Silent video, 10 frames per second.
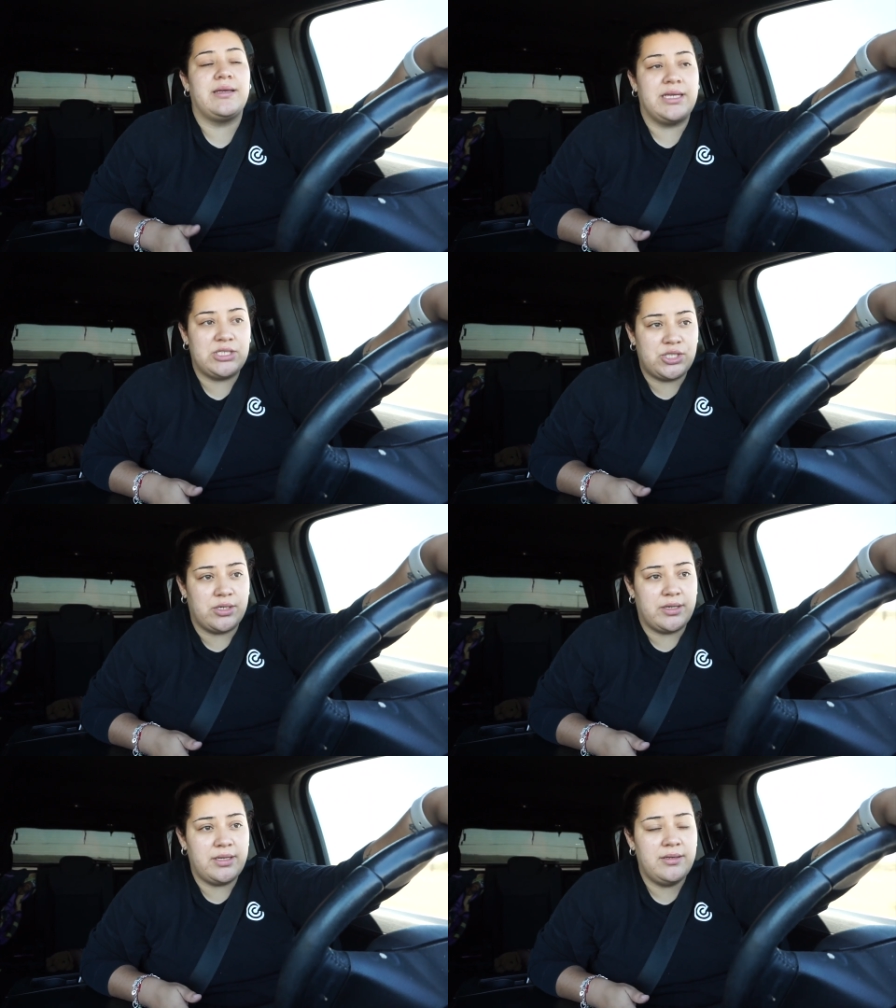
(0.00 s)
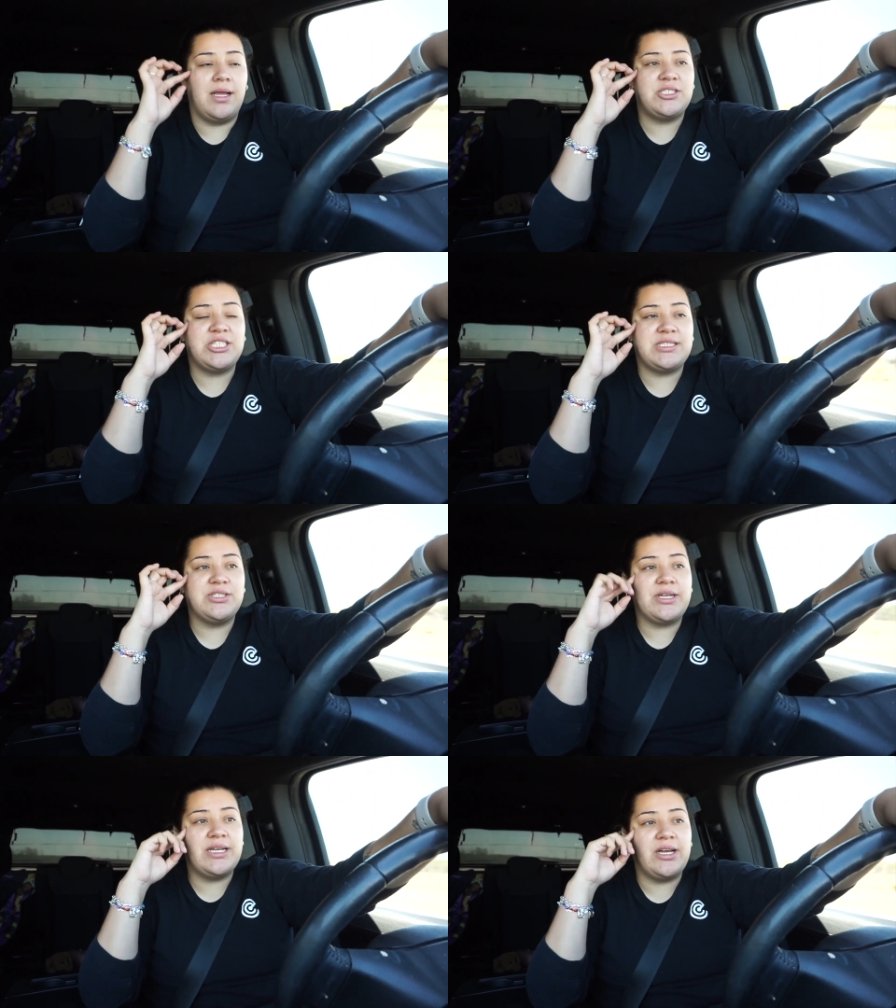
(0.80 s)
it should. She
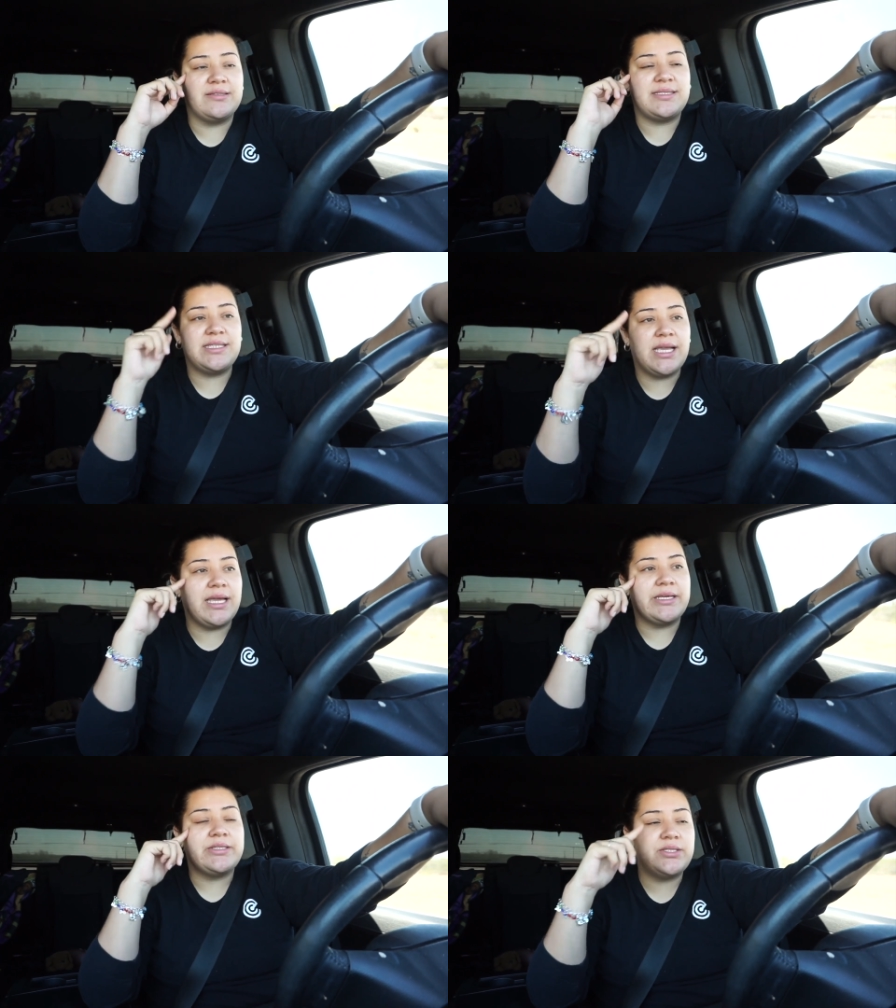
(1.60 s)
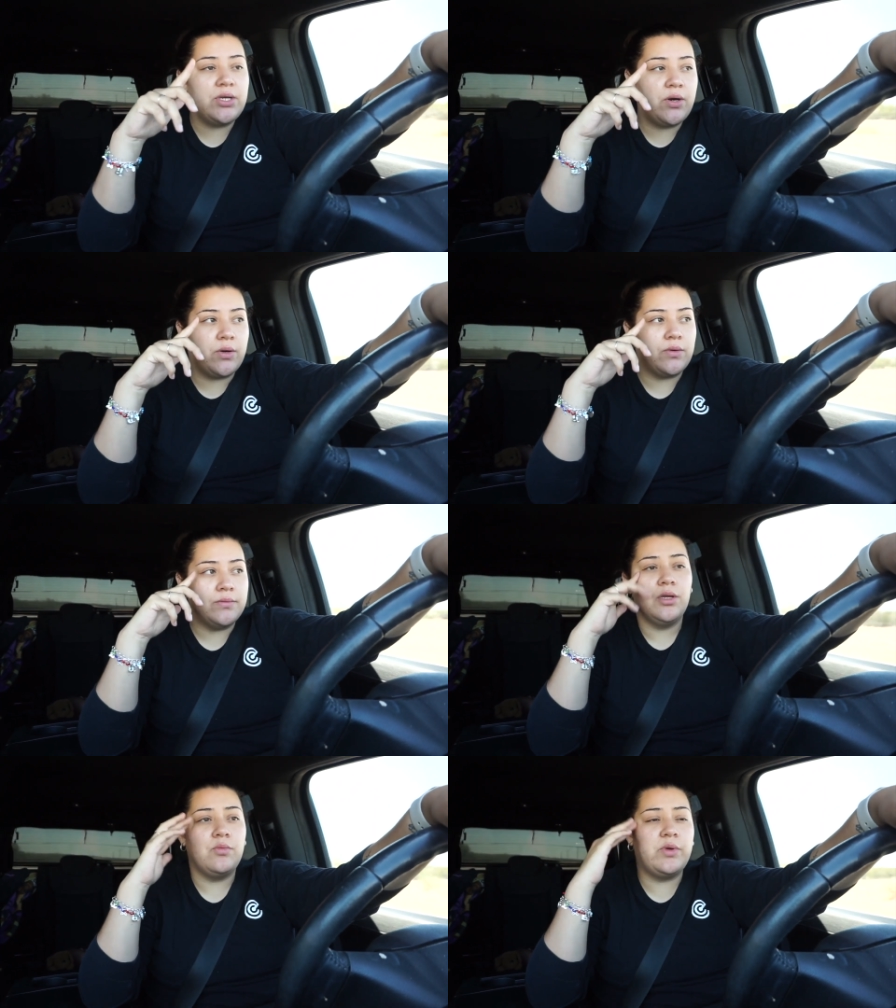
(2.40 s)
still cannot see, so
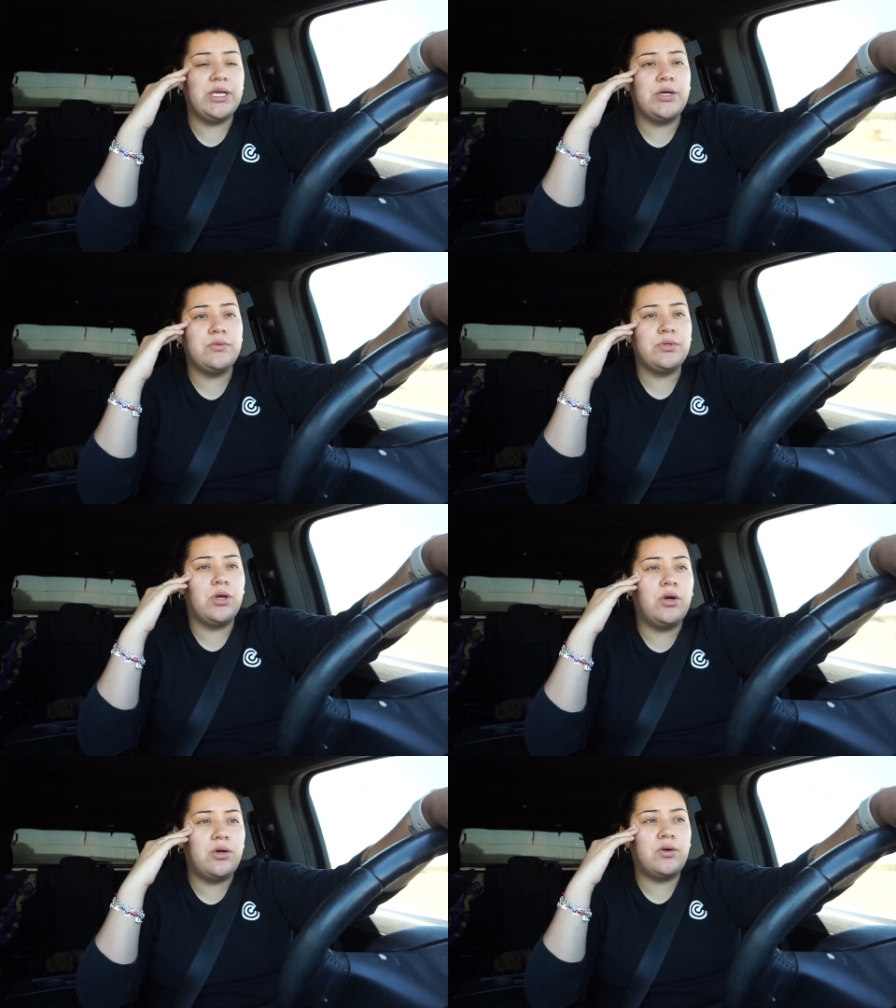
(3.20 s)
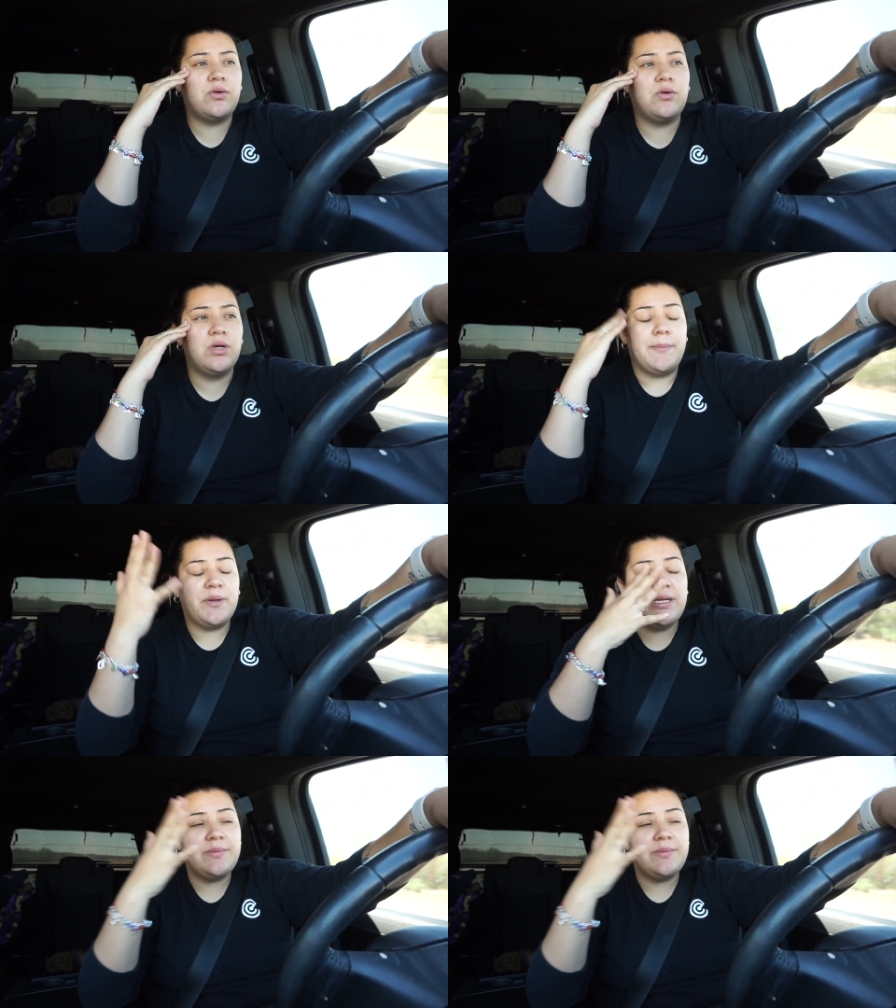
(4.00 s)
we don't know. Pretty